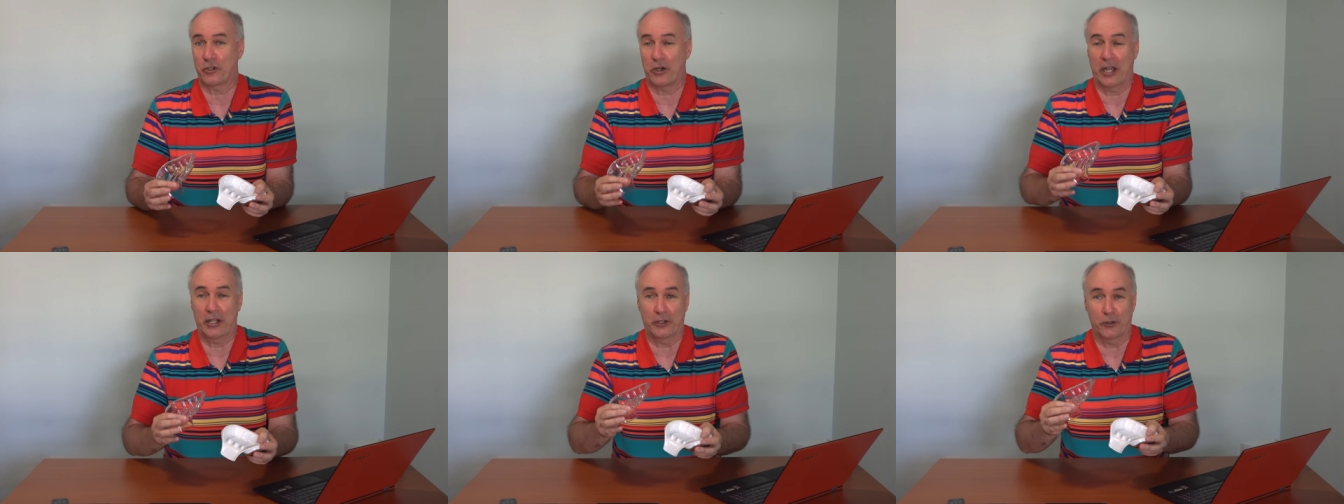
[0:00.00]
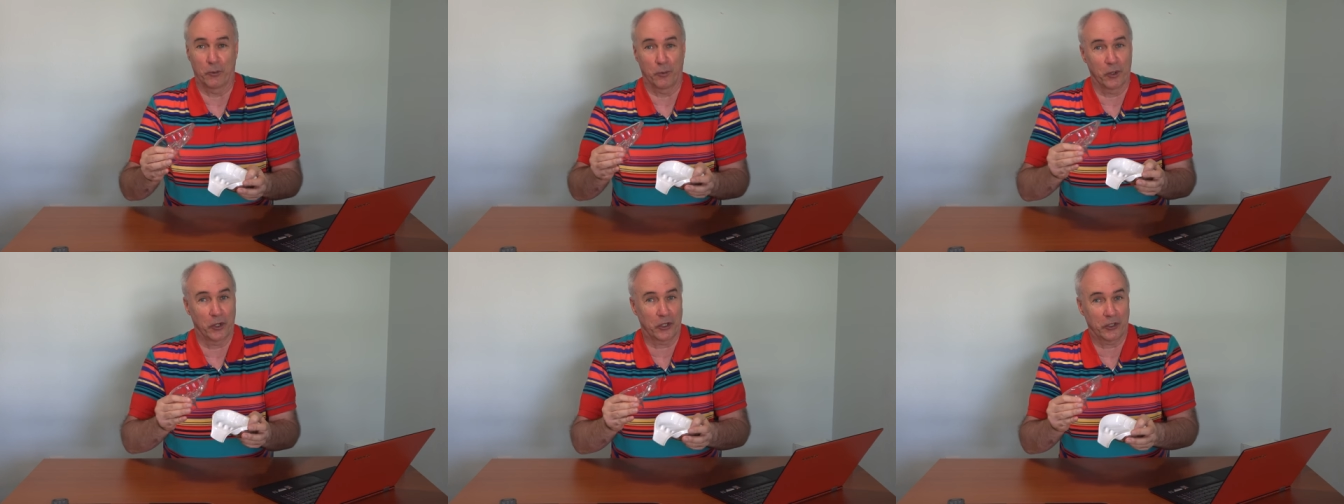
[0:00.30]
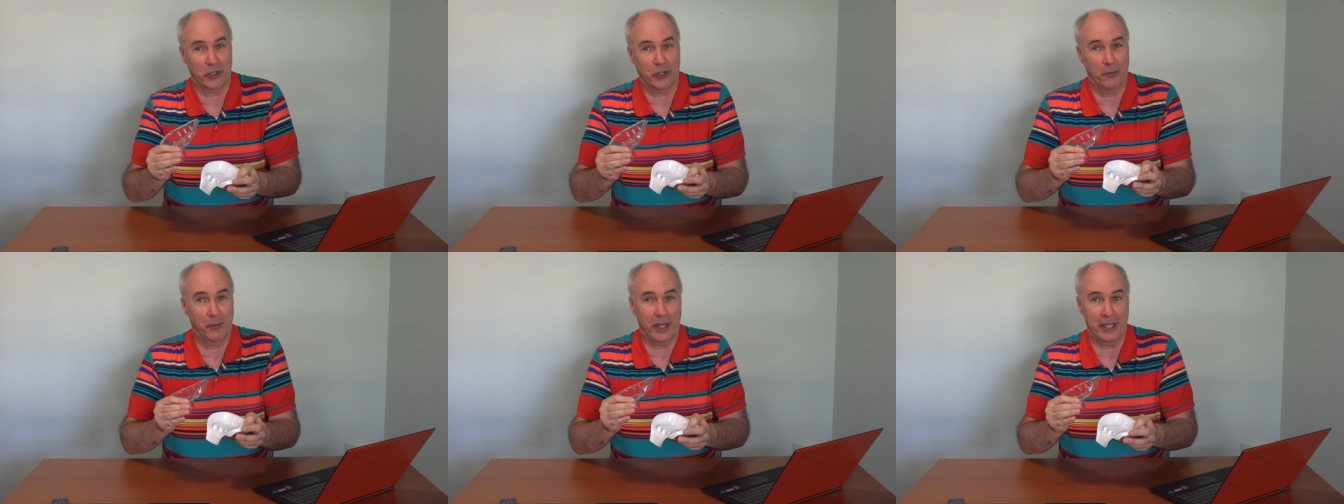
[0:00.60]
trying to
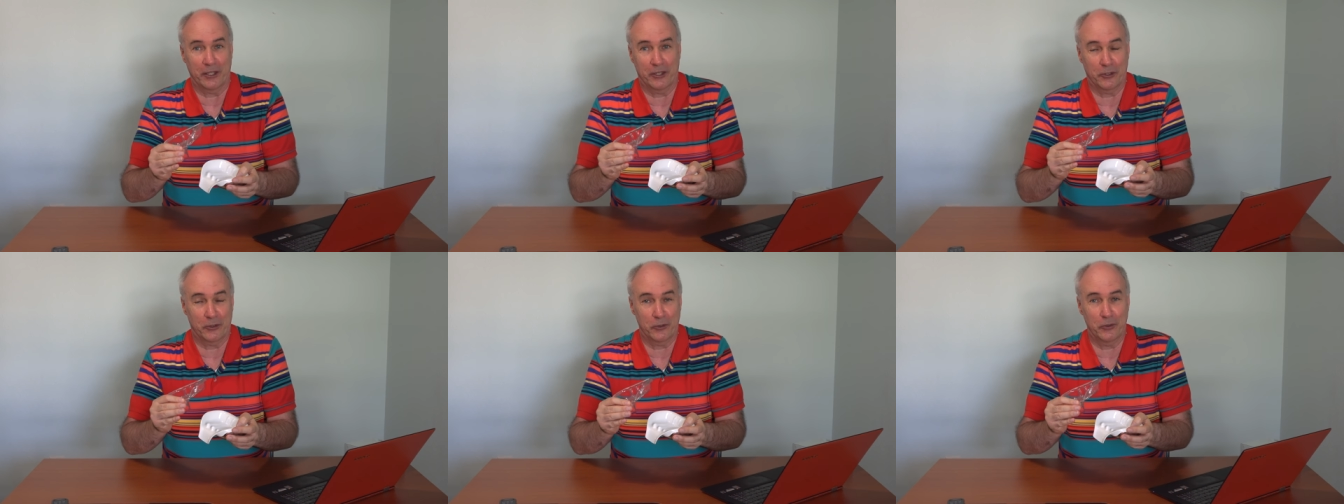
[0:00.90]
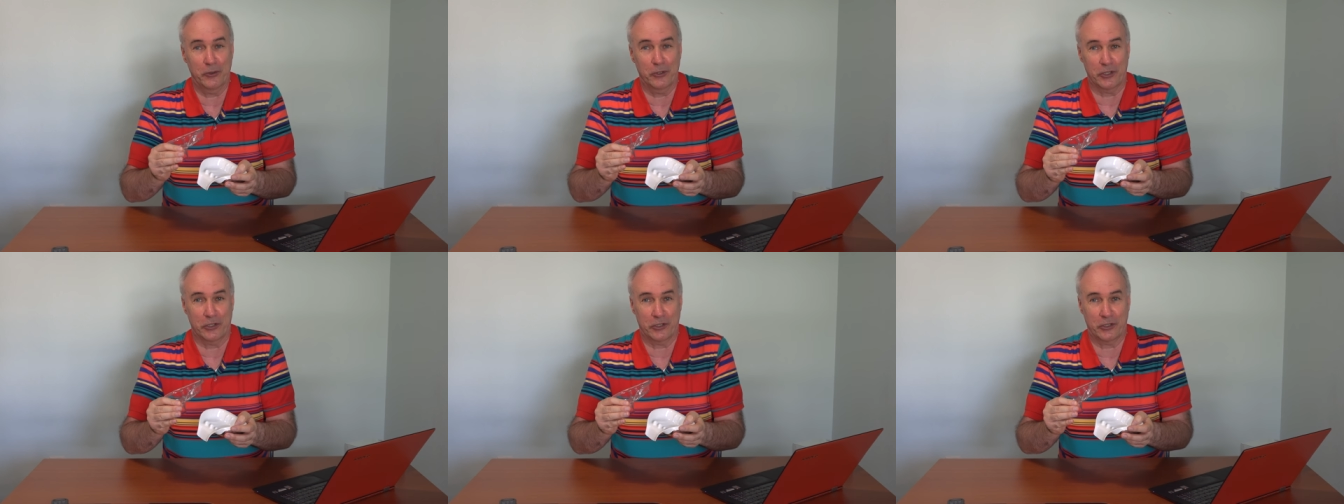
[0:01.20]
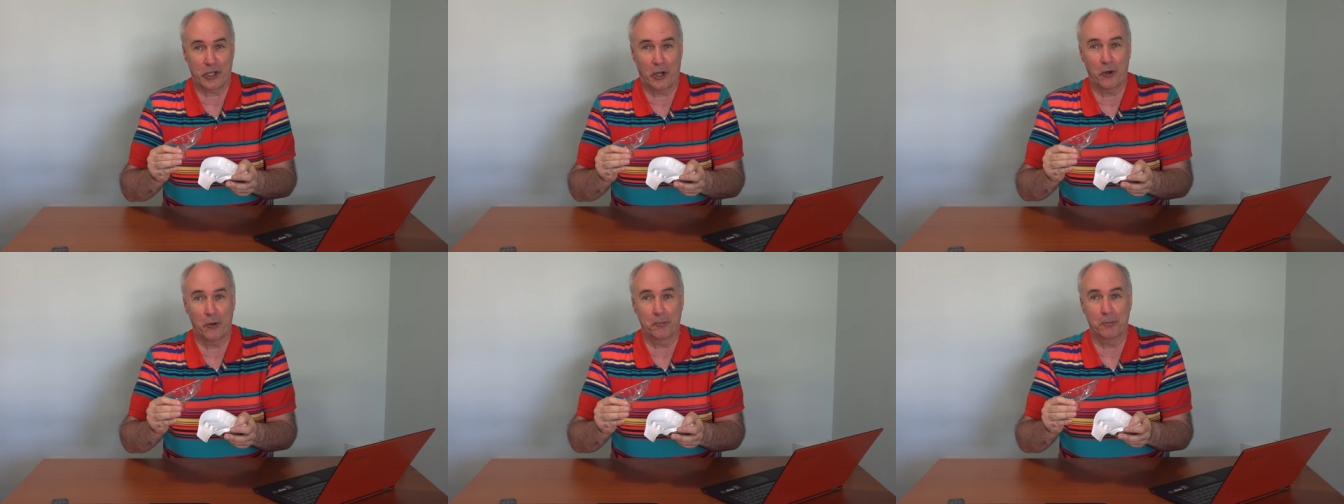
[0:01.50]
work their way through the
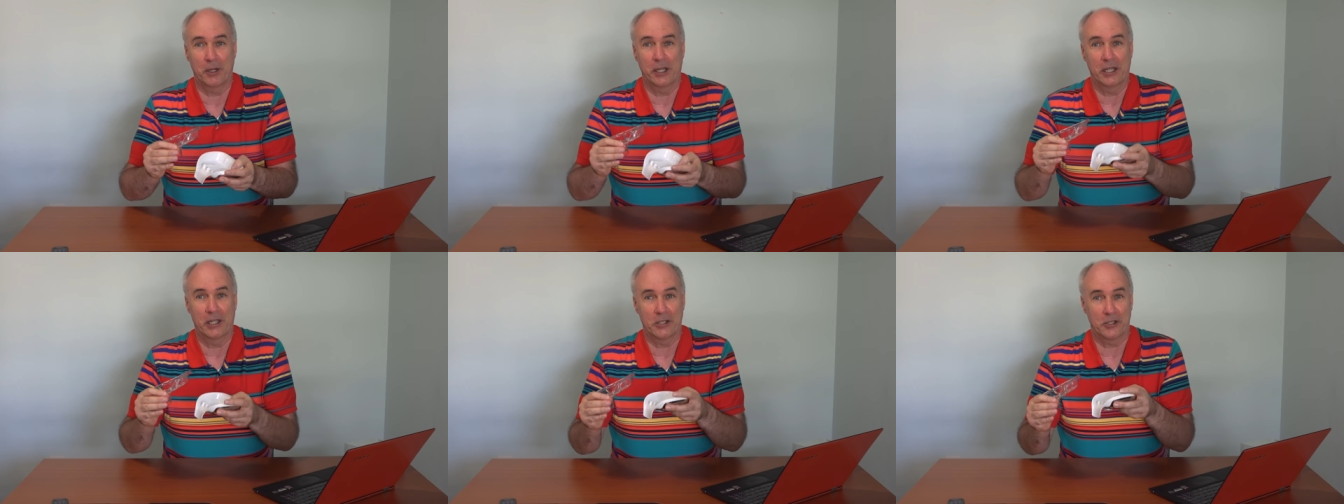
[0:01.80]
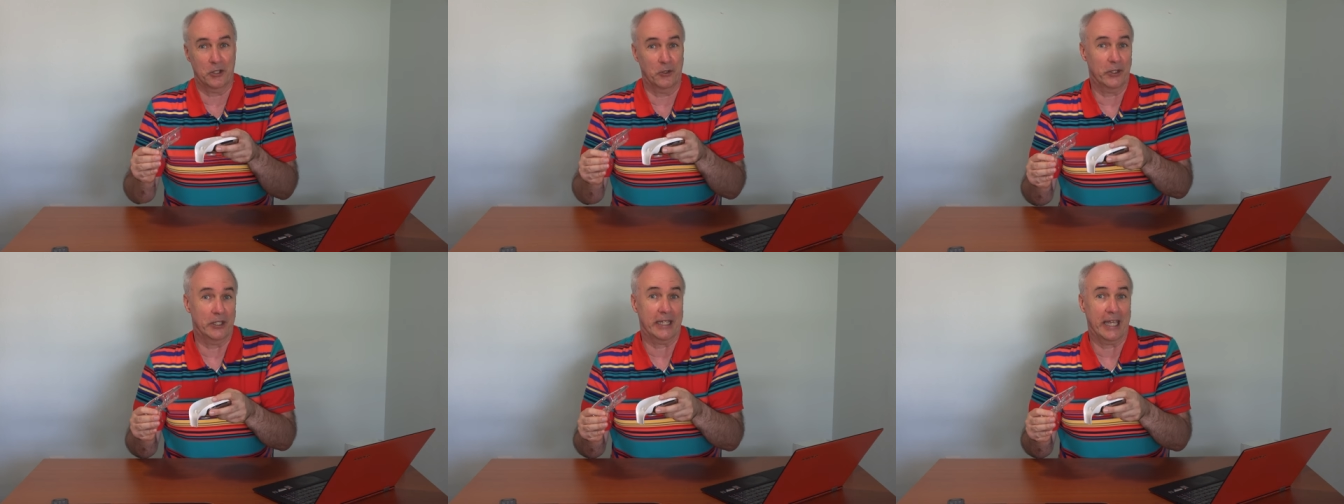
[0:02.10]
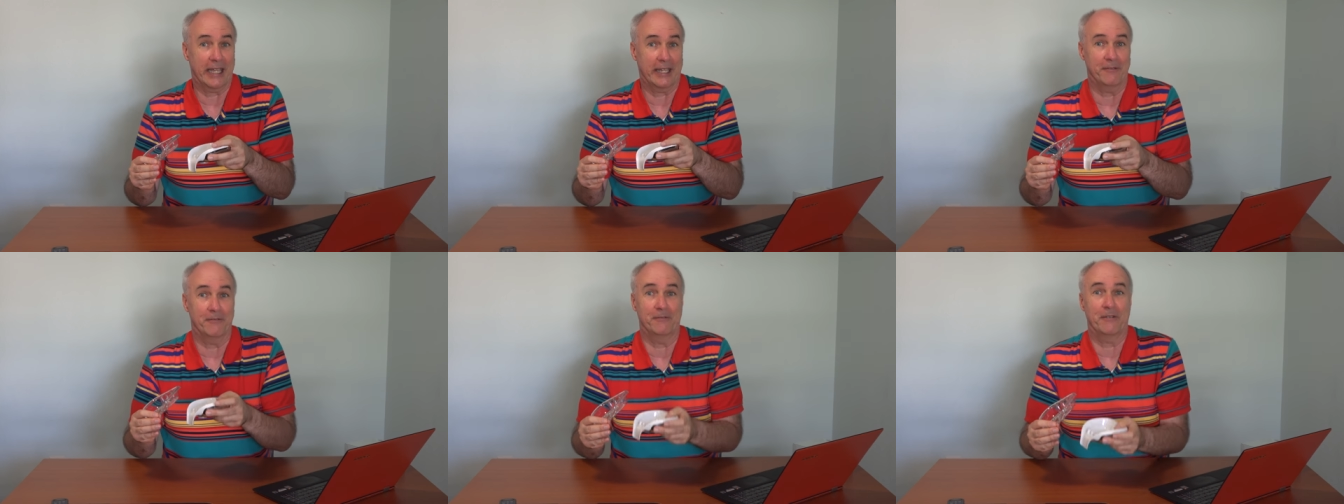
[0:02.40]
soap so that
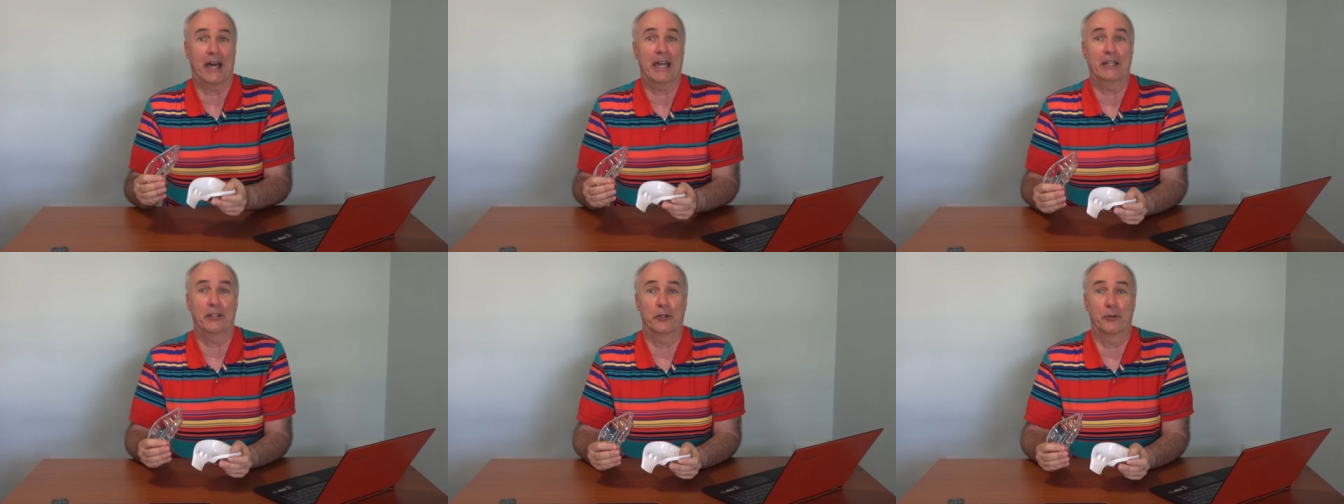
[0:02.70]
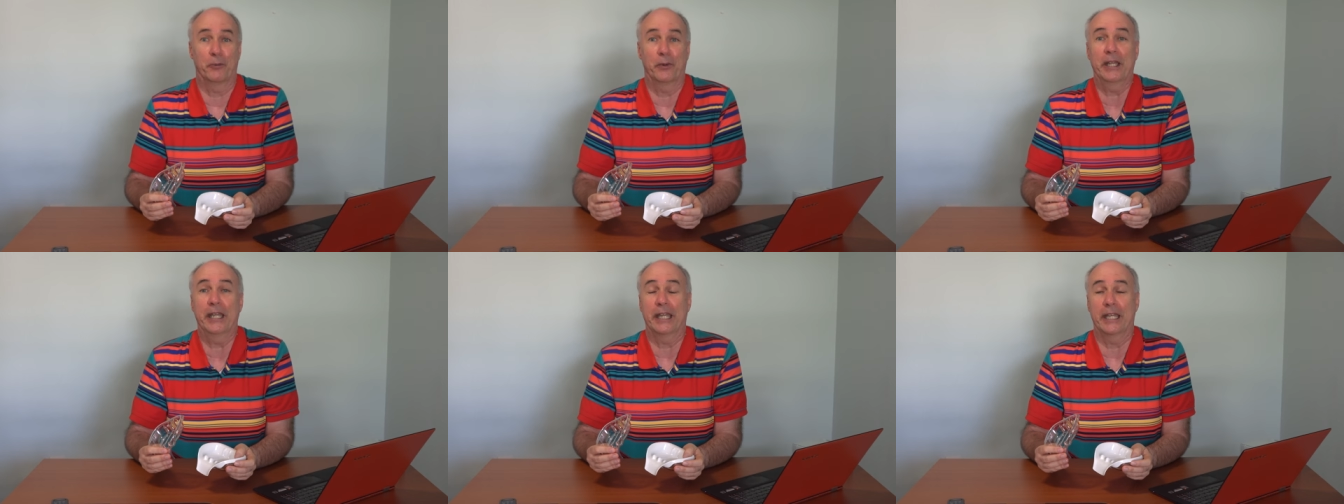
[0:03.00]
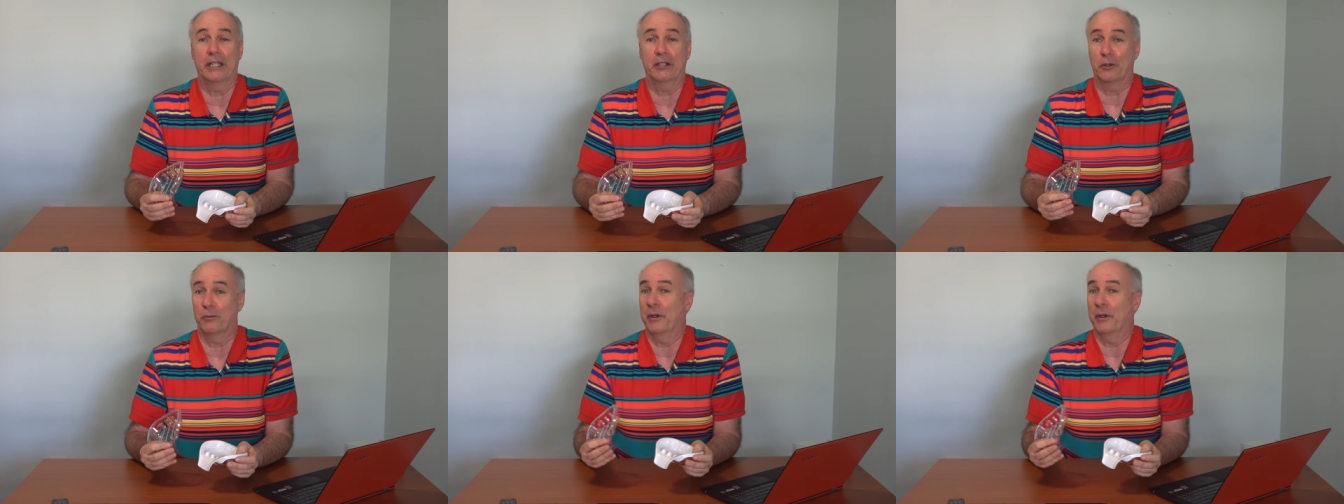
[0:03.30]
they can find the ring.